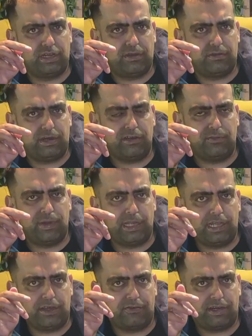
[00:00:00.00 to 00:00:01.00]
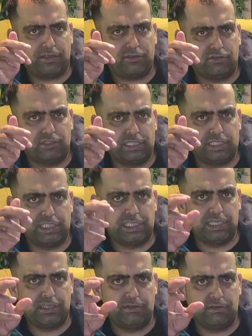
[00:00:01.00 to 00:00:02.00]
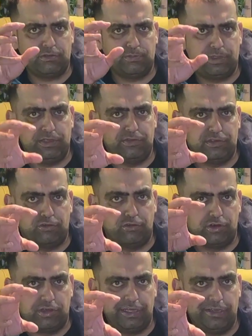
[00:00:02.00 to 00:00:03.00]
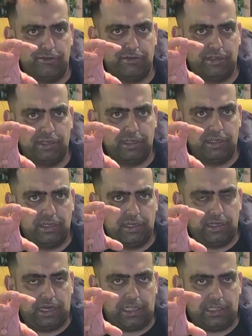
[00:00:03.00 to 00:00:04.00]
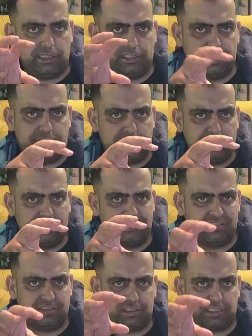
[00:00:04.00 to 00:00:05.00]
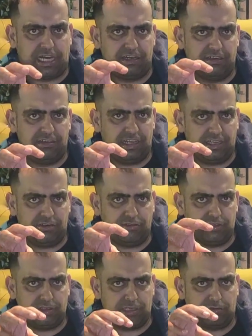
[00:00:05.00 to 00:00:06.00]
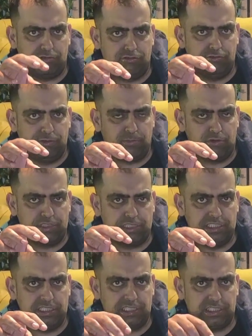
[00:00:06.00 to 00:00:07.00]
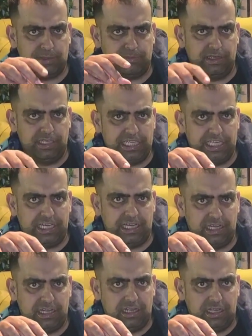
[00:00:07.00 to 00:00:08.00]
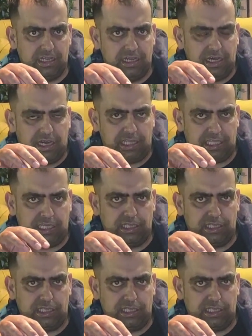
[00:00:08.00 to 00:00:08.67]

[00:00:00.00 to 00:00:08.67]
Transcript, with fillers: uh, other place like Fat Joe's, the chicken, yeah. the beef is good, really good. Yeah. And then the chicken is the standard, like, you know, it could do with more seasoning. Similarly, yeah, I